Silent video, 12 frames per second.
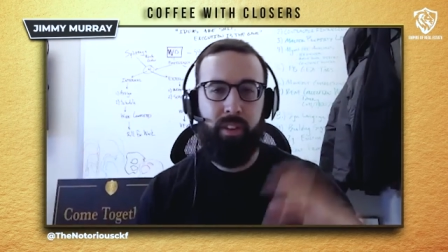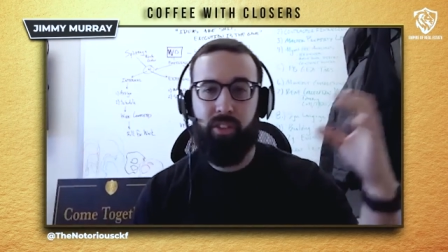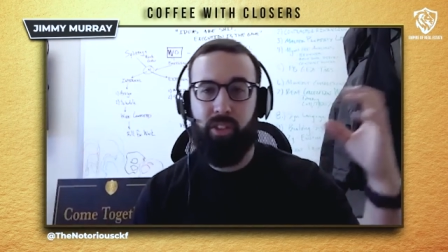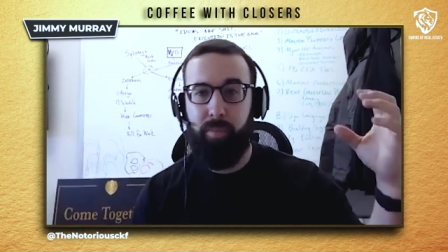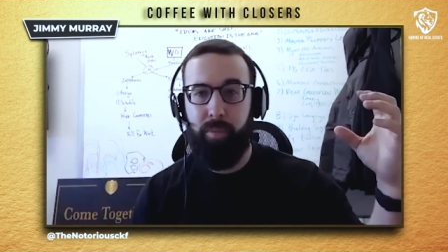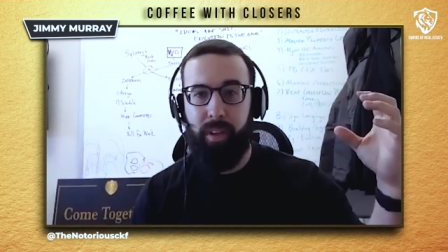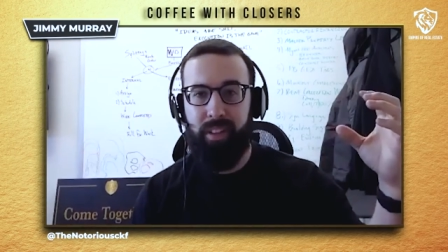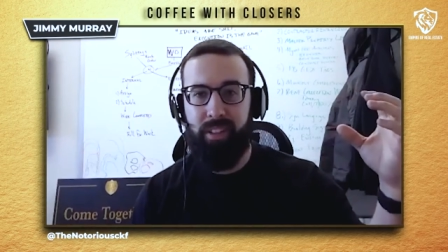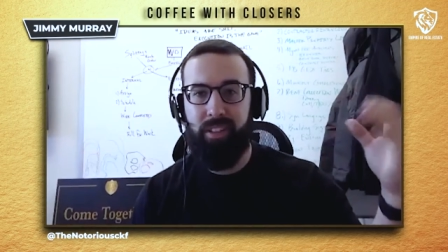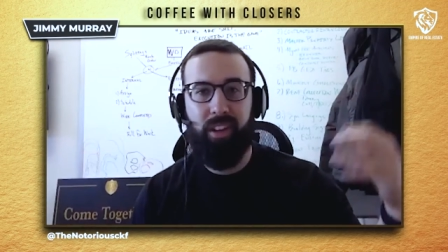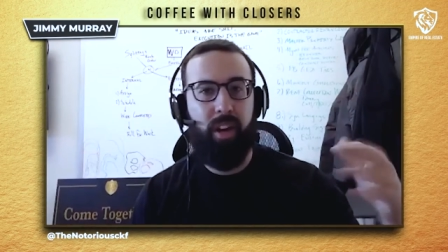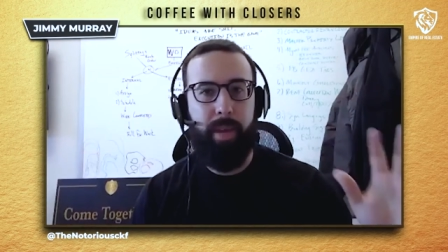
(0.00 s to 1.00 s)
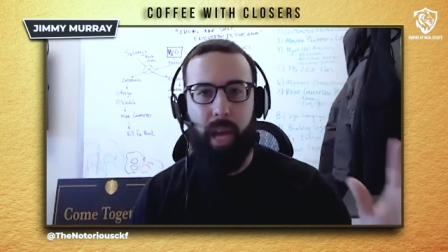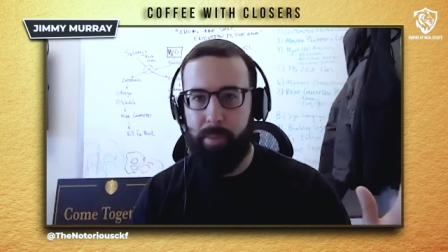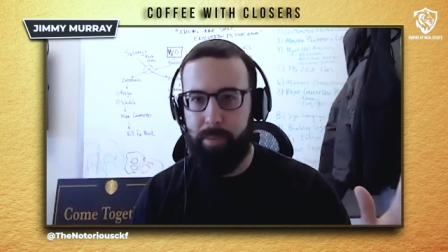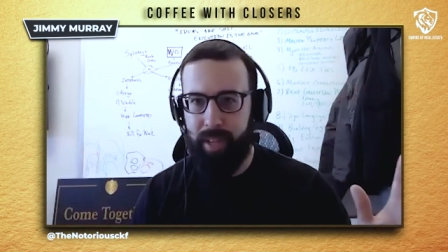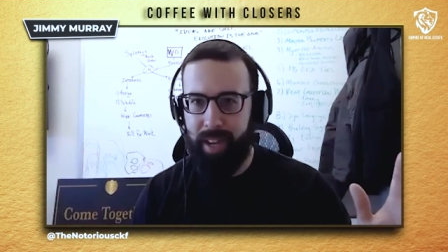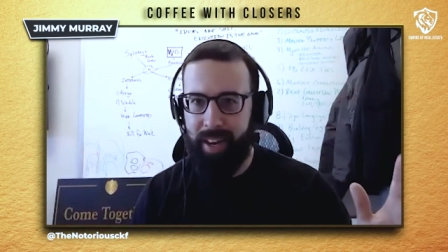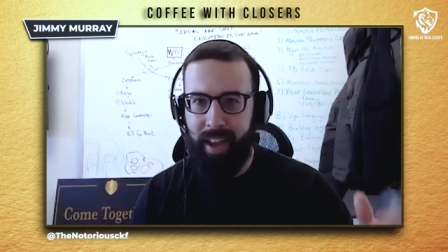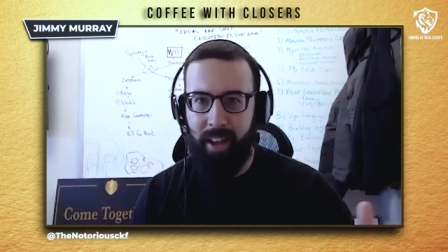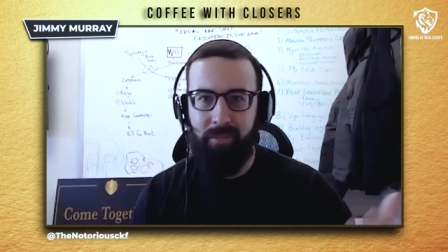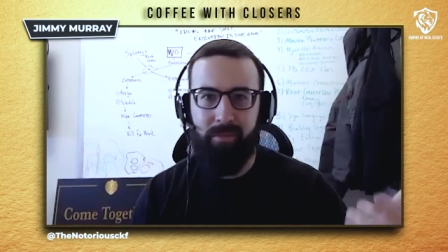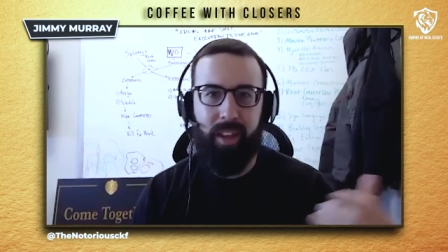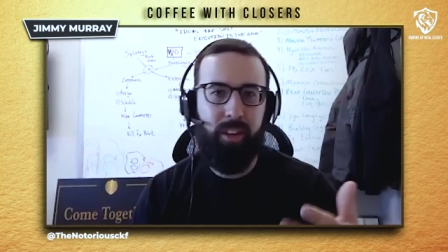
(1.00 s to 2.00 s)
Surplus, you're going to be upside
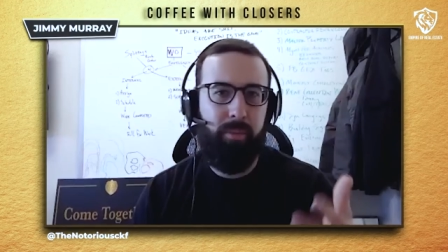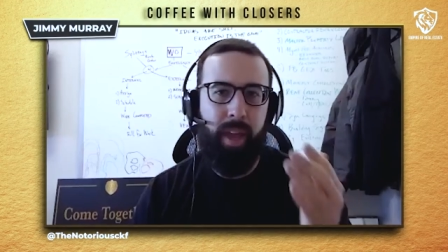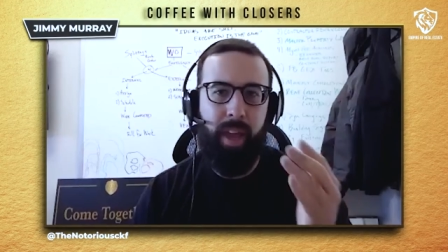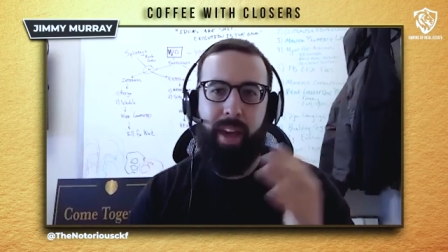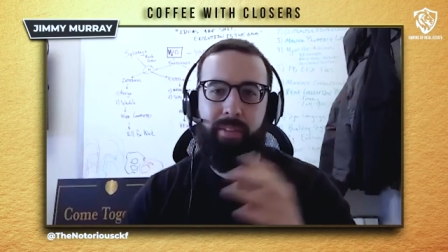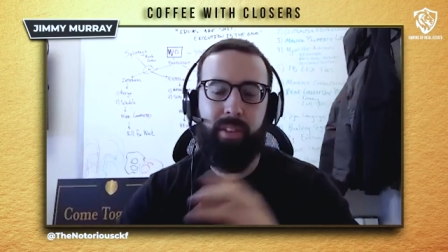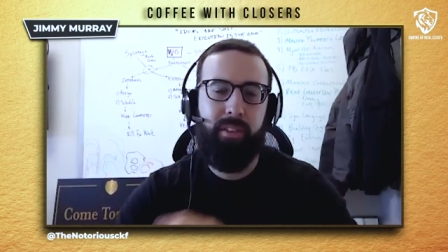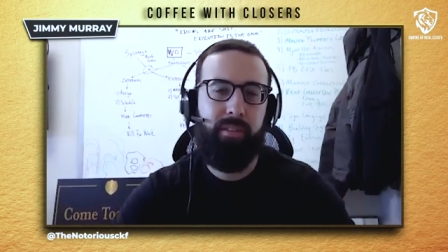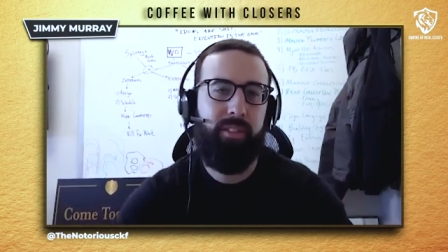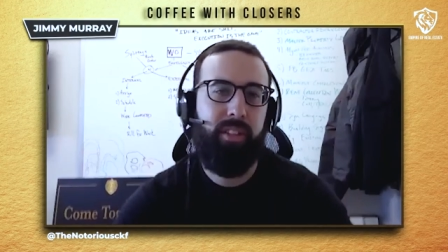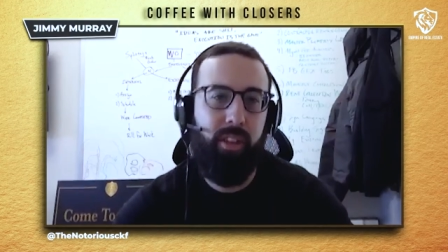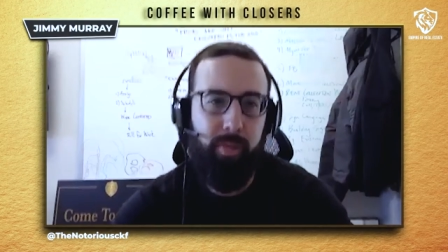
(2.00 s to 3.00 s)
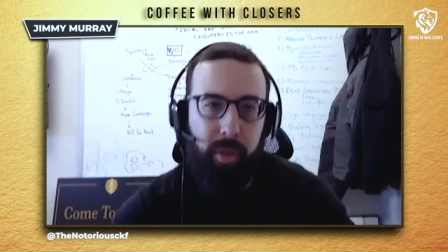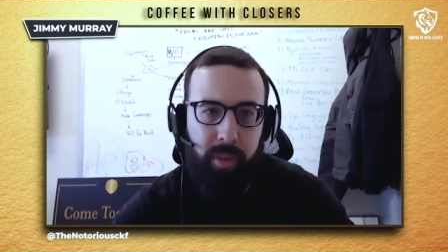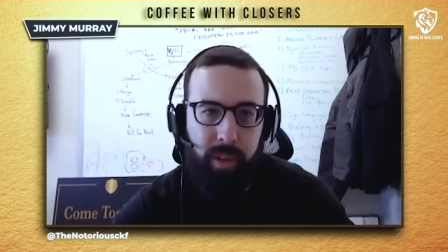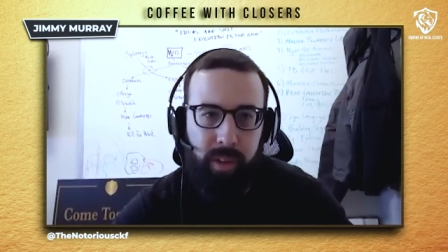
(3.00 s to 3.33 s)
down and you may have to sell the building.